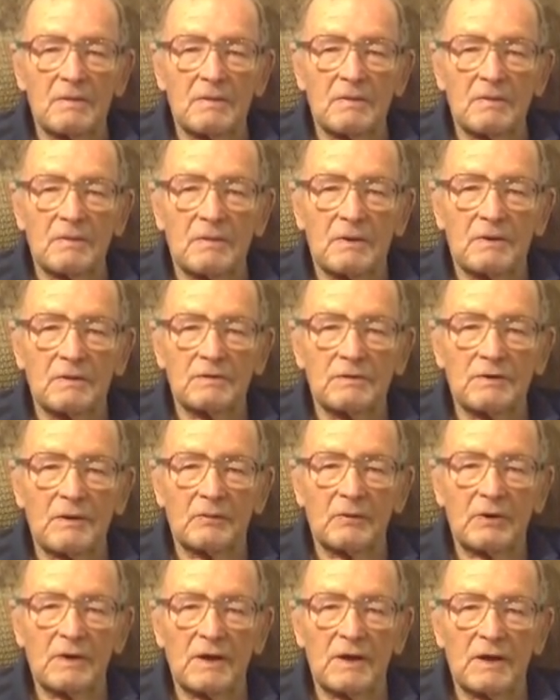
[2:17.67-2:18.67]
One
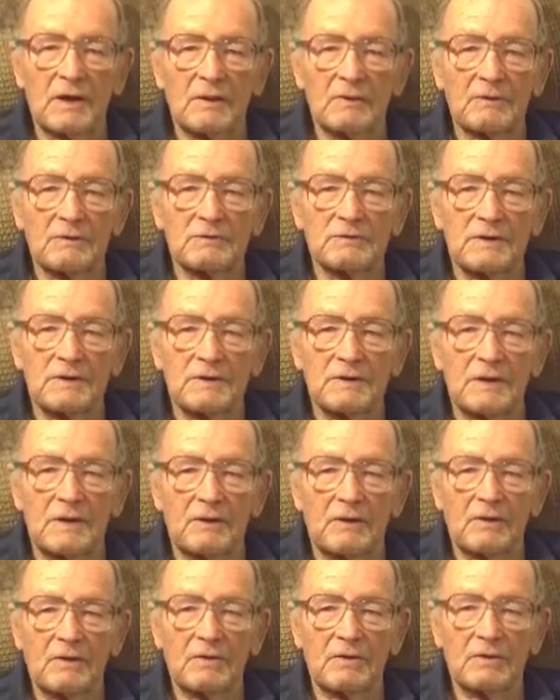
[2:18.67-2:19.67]
summer day I was sitting out
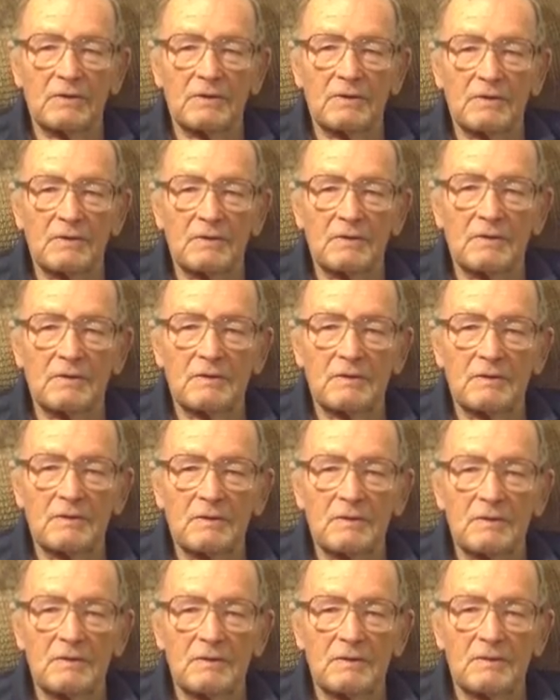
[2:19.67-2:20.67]
on the
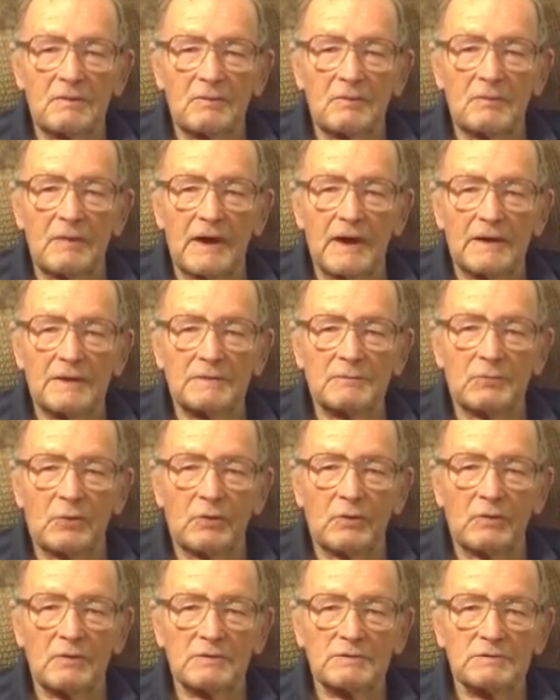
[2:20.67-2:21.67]
back
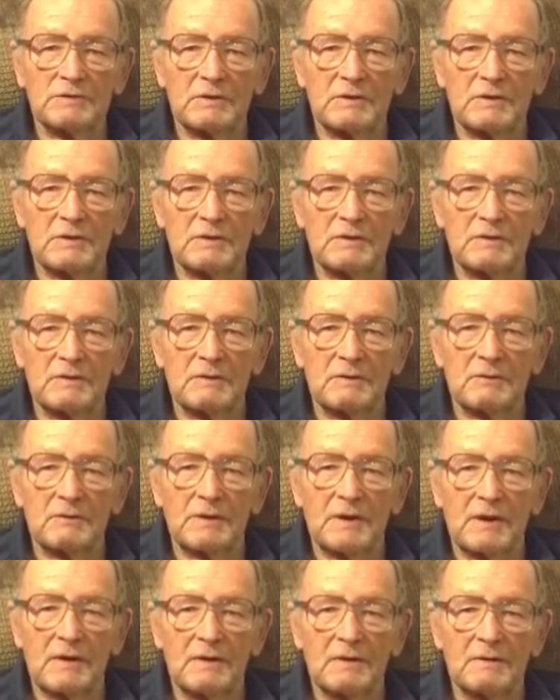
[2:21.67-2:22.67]
porch there. We
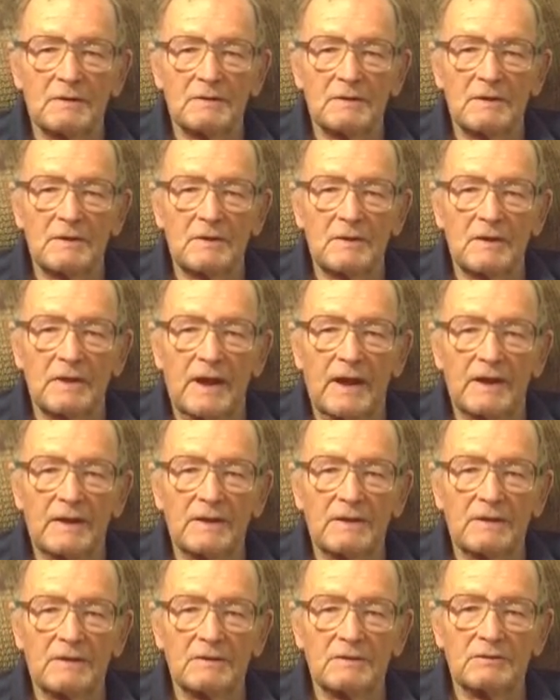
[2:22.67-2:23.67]
had a little
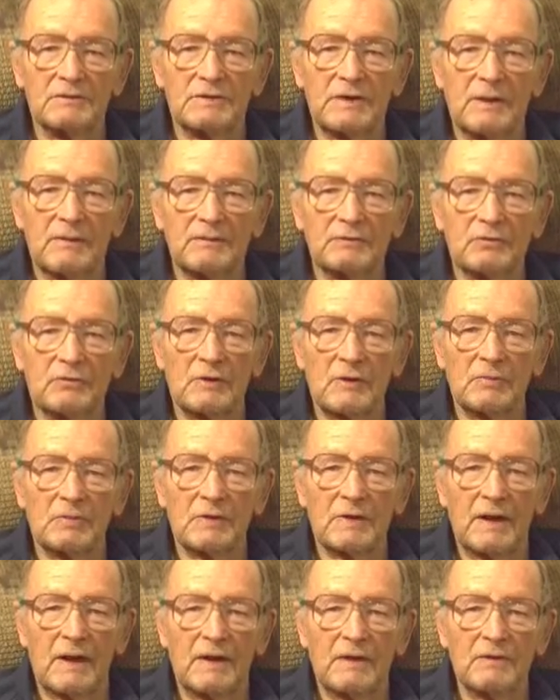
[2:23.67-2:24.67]
landing and steps went up to
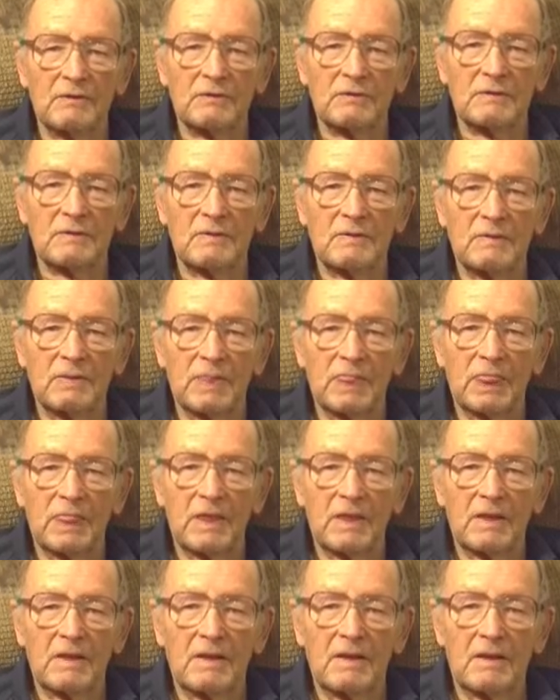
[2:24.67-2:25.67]
the house. And
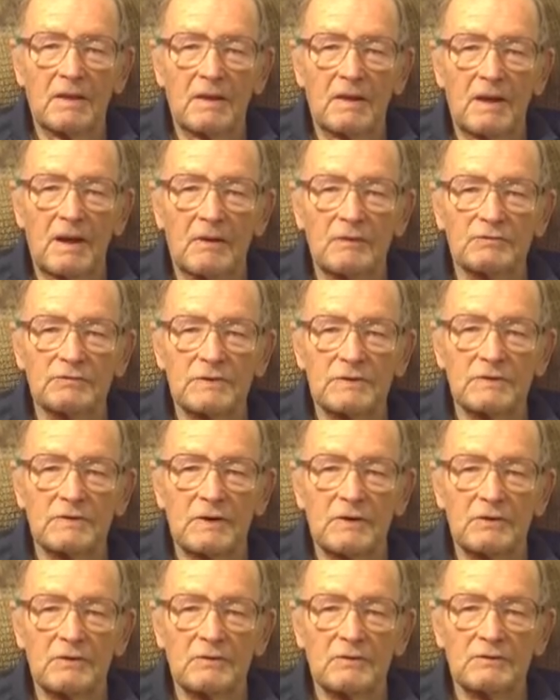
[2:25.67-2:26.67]
I was sitting
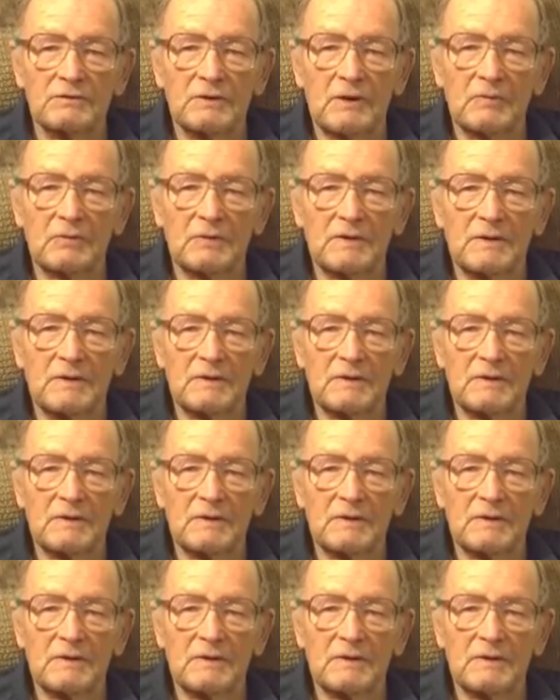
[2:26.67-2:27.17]
there doing something.